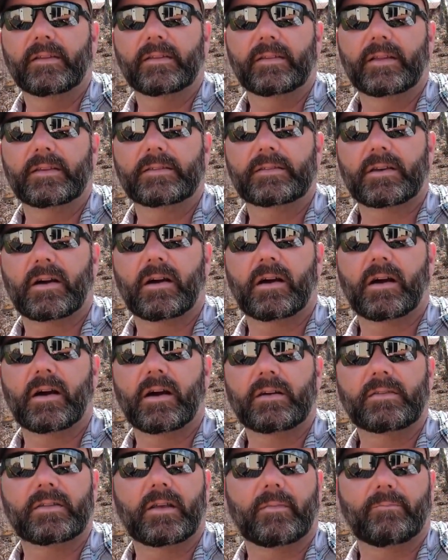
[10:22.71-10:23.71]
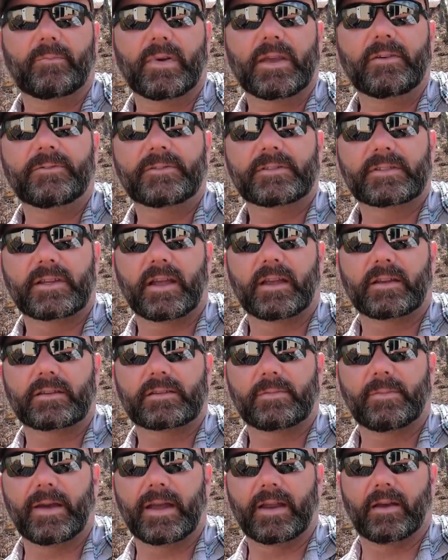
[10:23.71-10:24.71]
These are the beefsteak
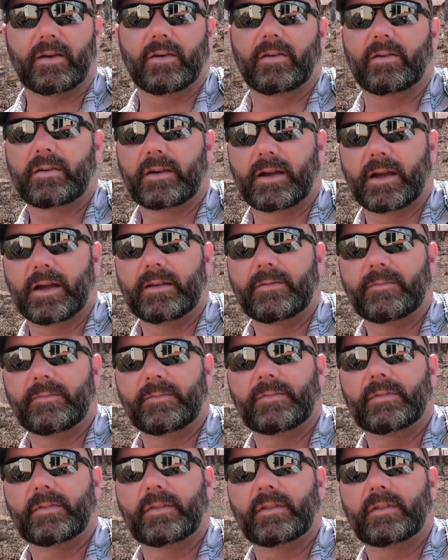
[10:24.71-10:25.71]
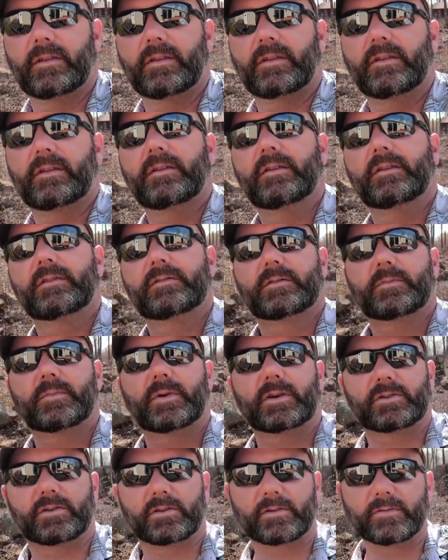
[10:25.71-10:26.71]
tomato, okay? Here's a
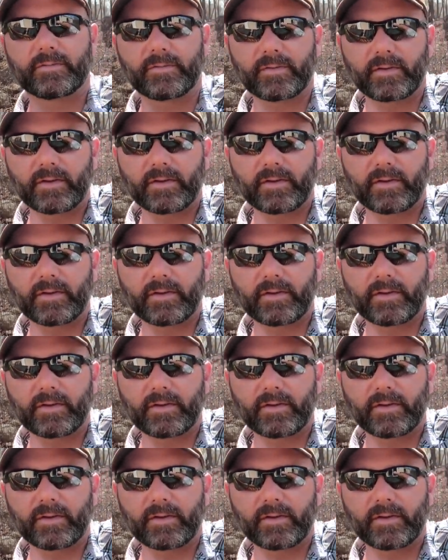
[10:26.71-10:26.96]
picture.